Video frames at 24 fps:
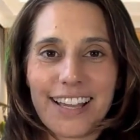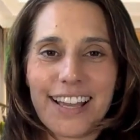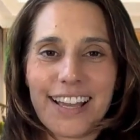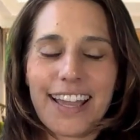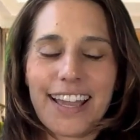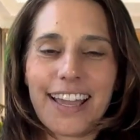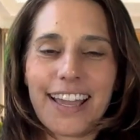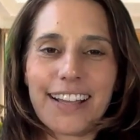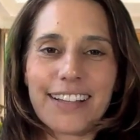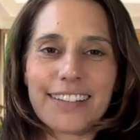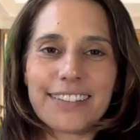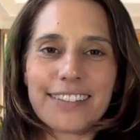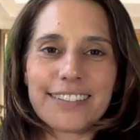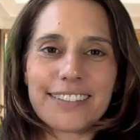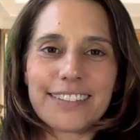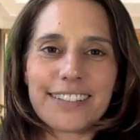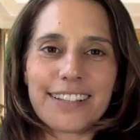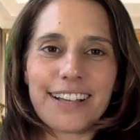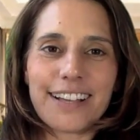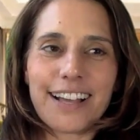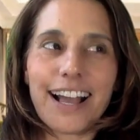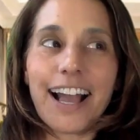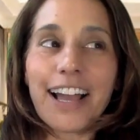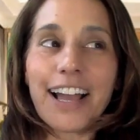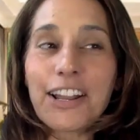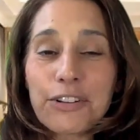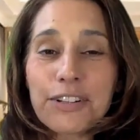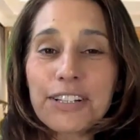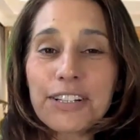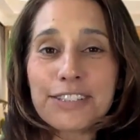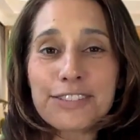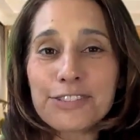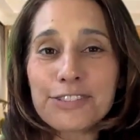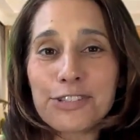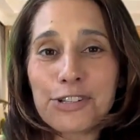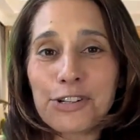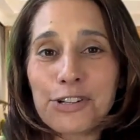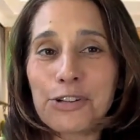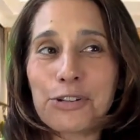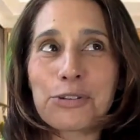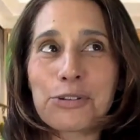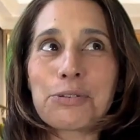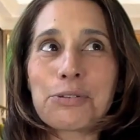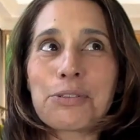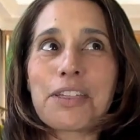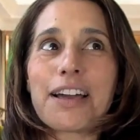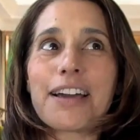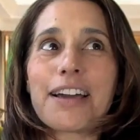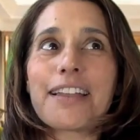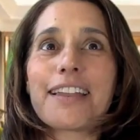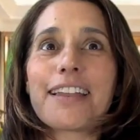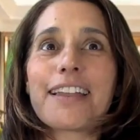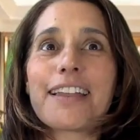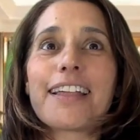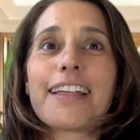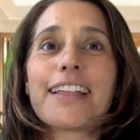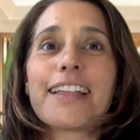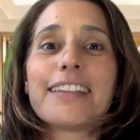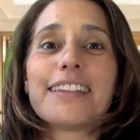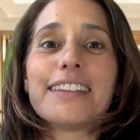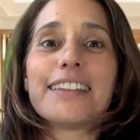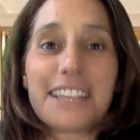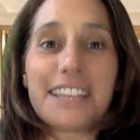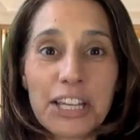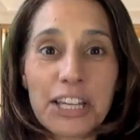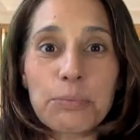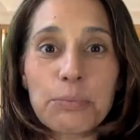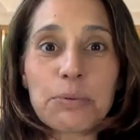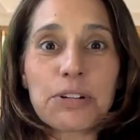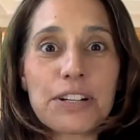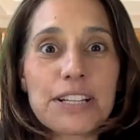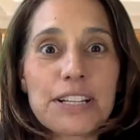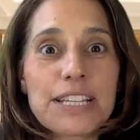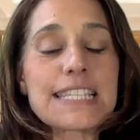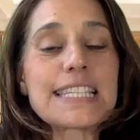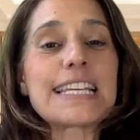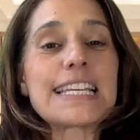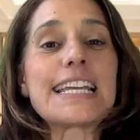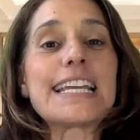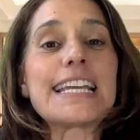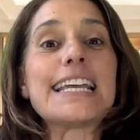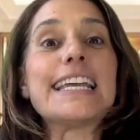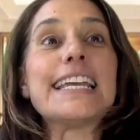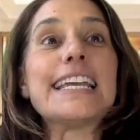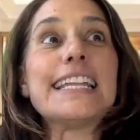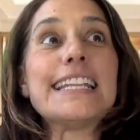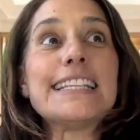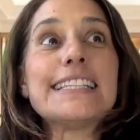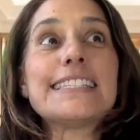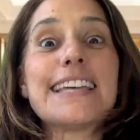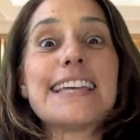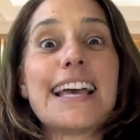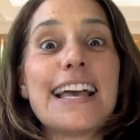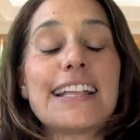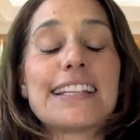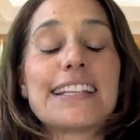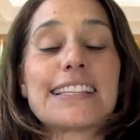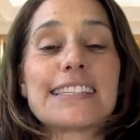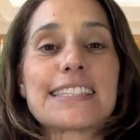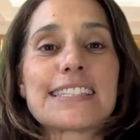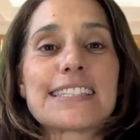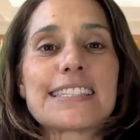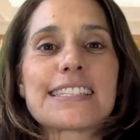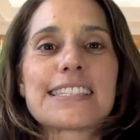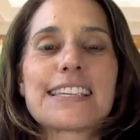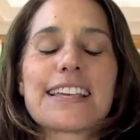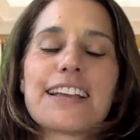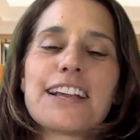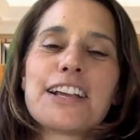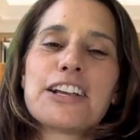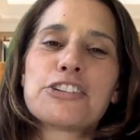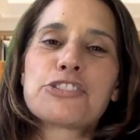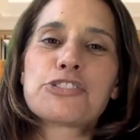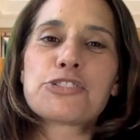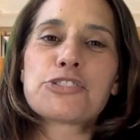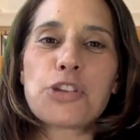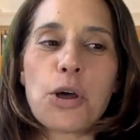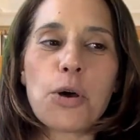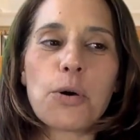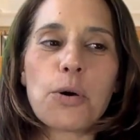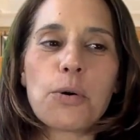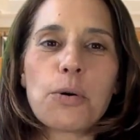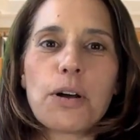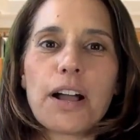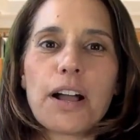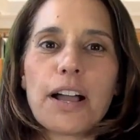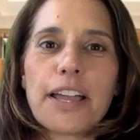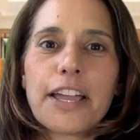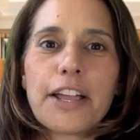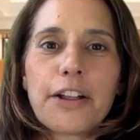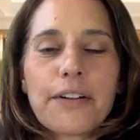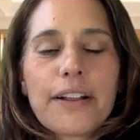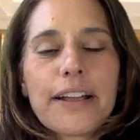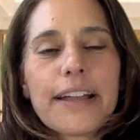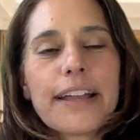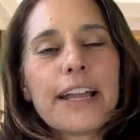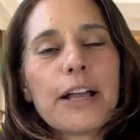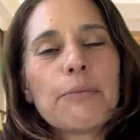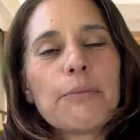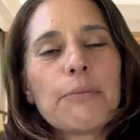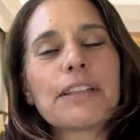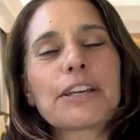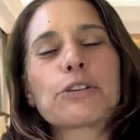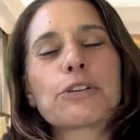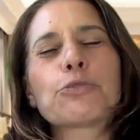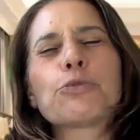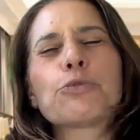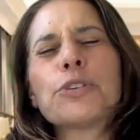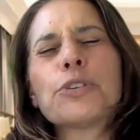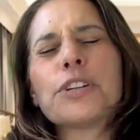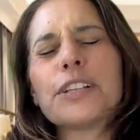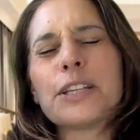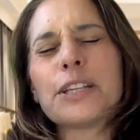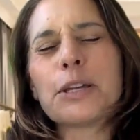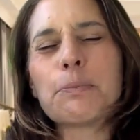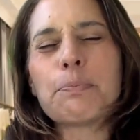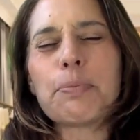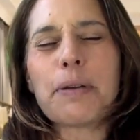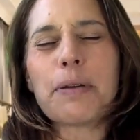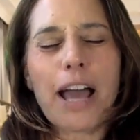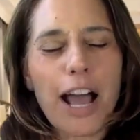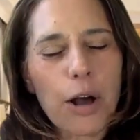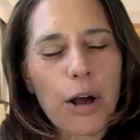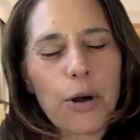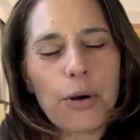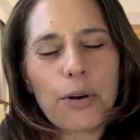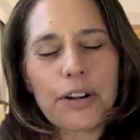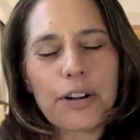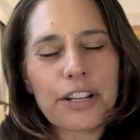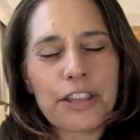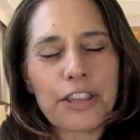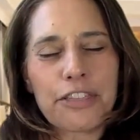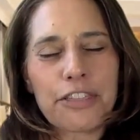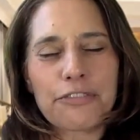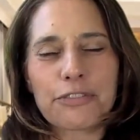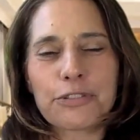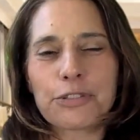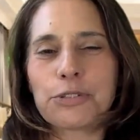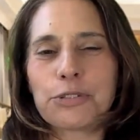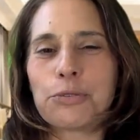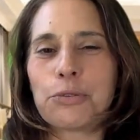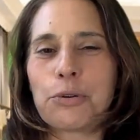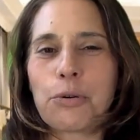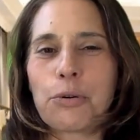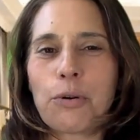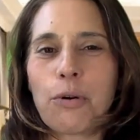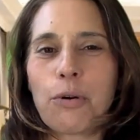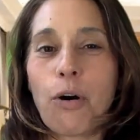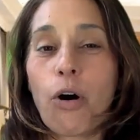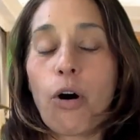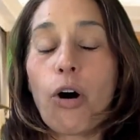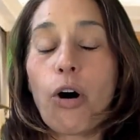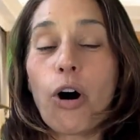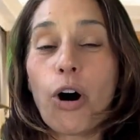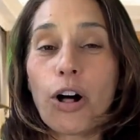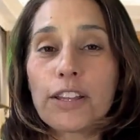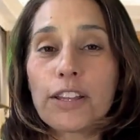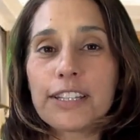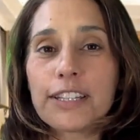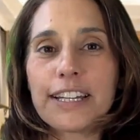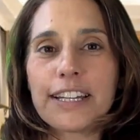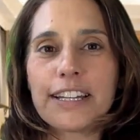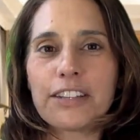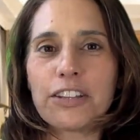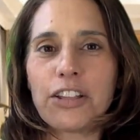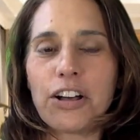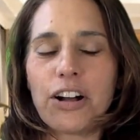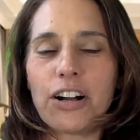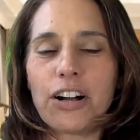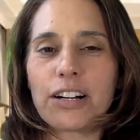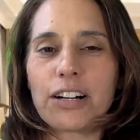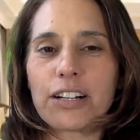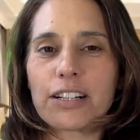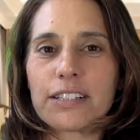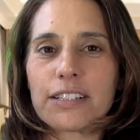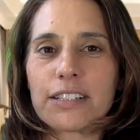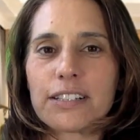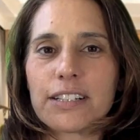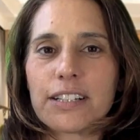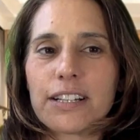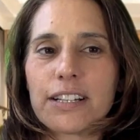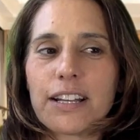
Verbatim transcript: And I don't need to tell you that labor is intense. So here I am, like really powering through all night long.